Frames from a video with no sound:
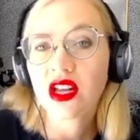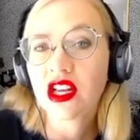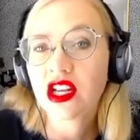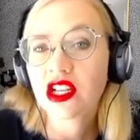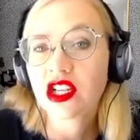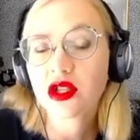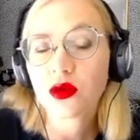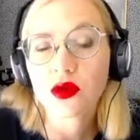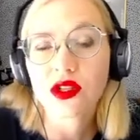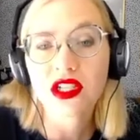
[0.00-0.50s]

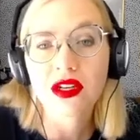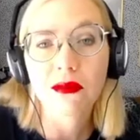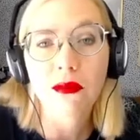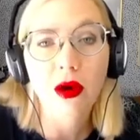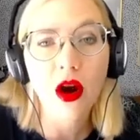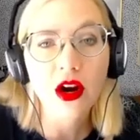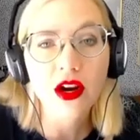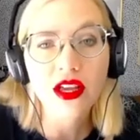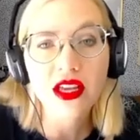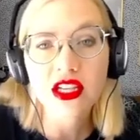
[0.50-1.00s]
She went to
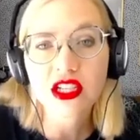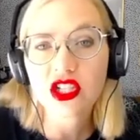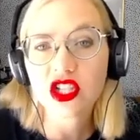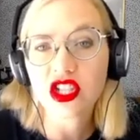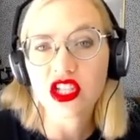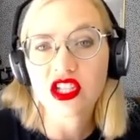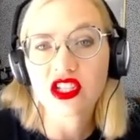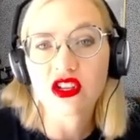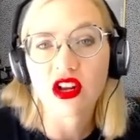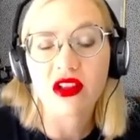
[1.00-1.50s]
market.
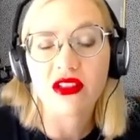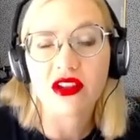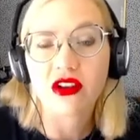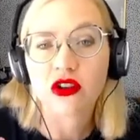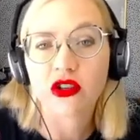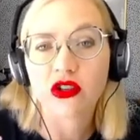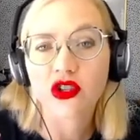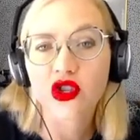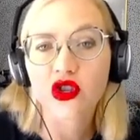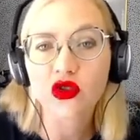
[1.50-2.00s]
She saw that
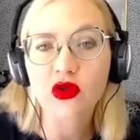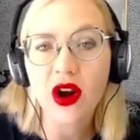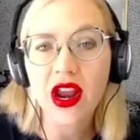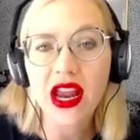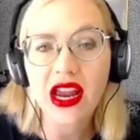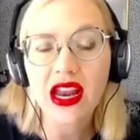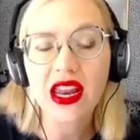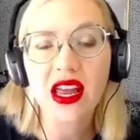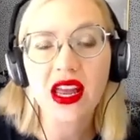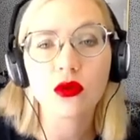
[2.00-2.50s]
her
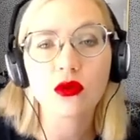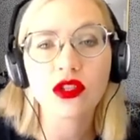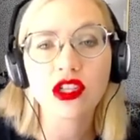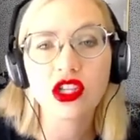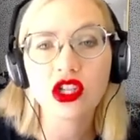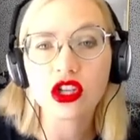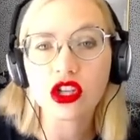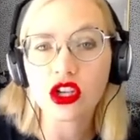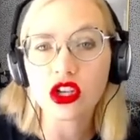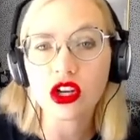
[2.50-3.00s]
trade was
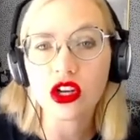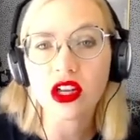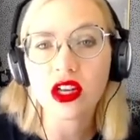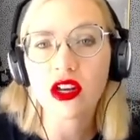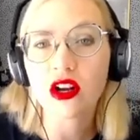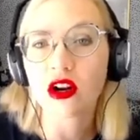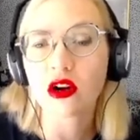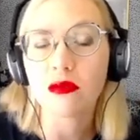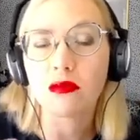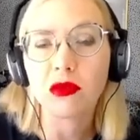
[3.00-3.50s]
good.
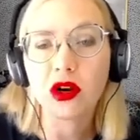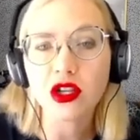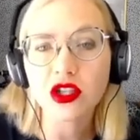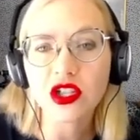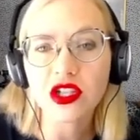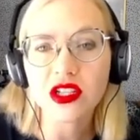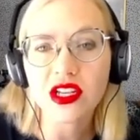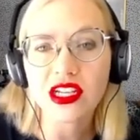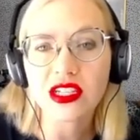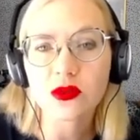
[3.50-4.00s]
Her
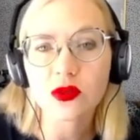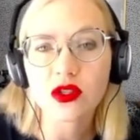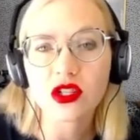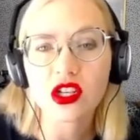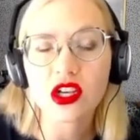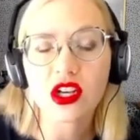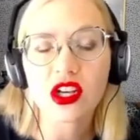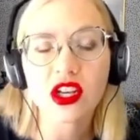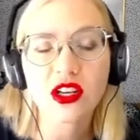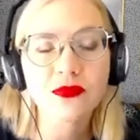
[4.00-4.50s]
merchandise was
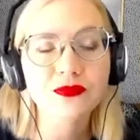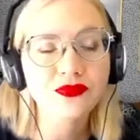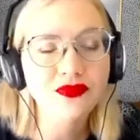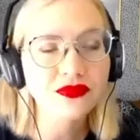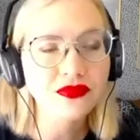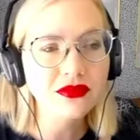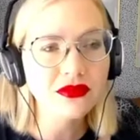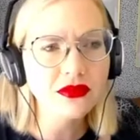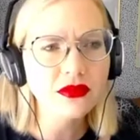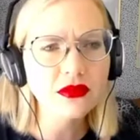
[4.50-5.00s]
good.
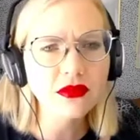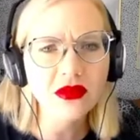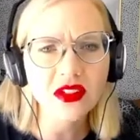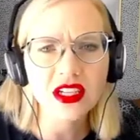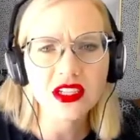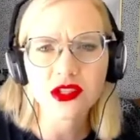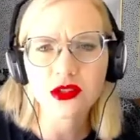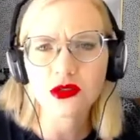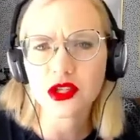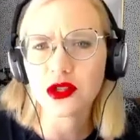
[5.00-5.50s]

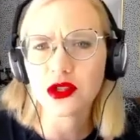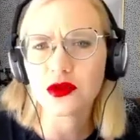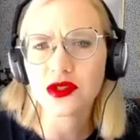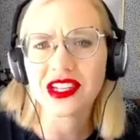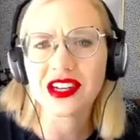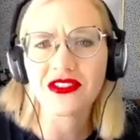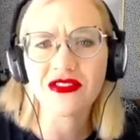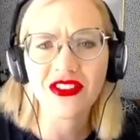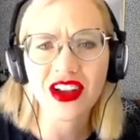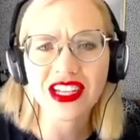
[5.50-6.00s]
So she was an
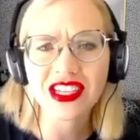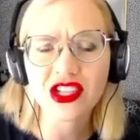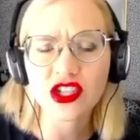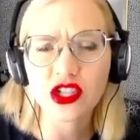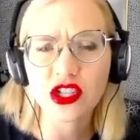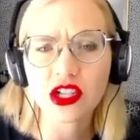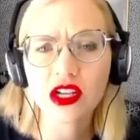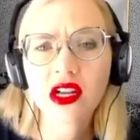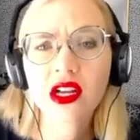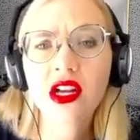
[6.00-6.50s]

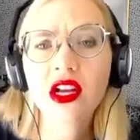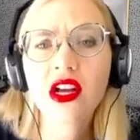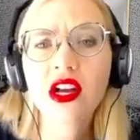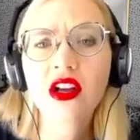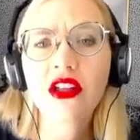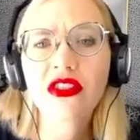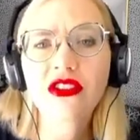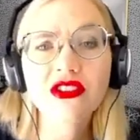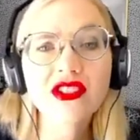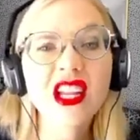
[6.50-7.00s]
investor.
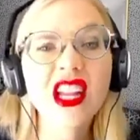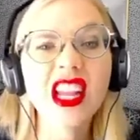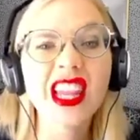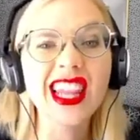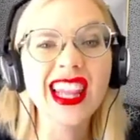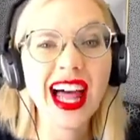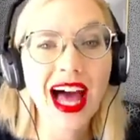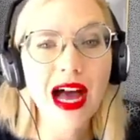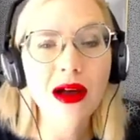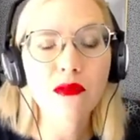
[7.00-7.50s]
There's a
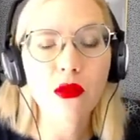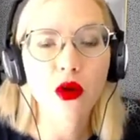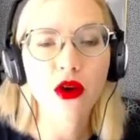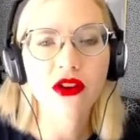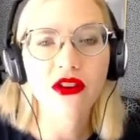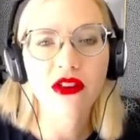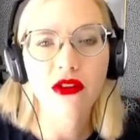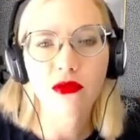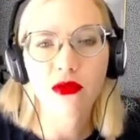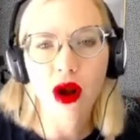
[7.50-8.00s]
lot more
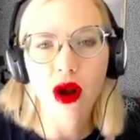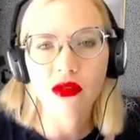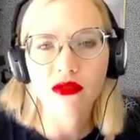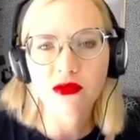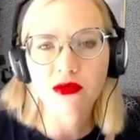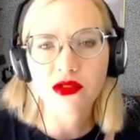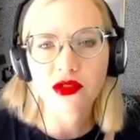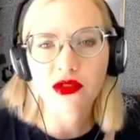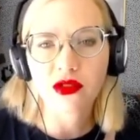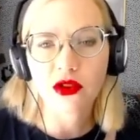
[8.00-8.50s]
to the
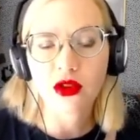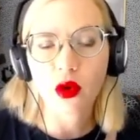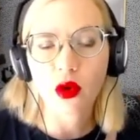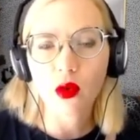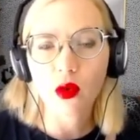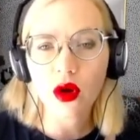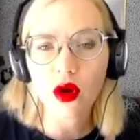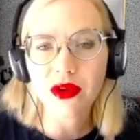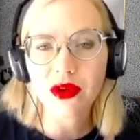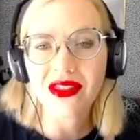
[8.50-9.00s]
Proverbs 31
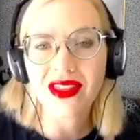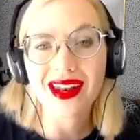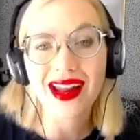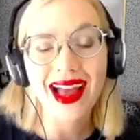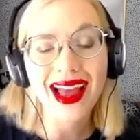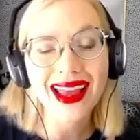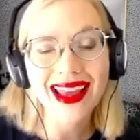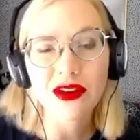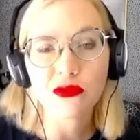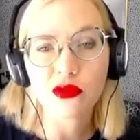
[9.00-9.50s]
woman than
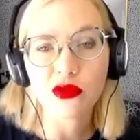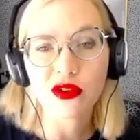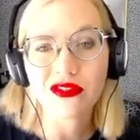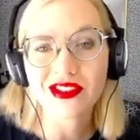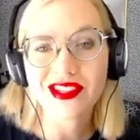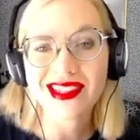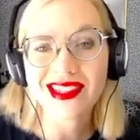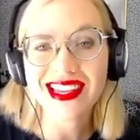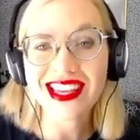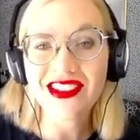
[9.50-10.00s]
I had
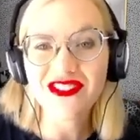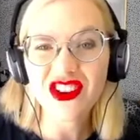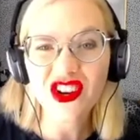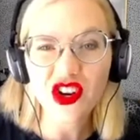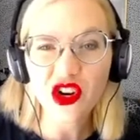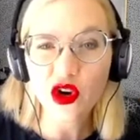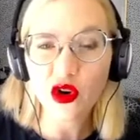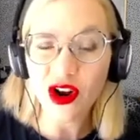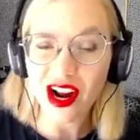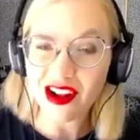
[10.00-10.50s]
previously given
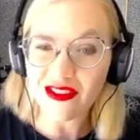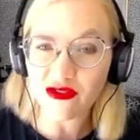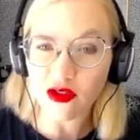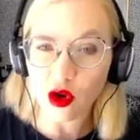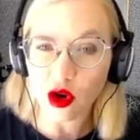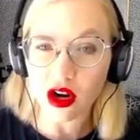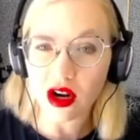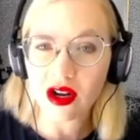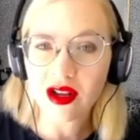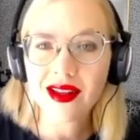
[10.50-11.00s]
her credit
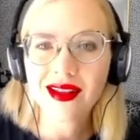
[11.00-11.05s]
for.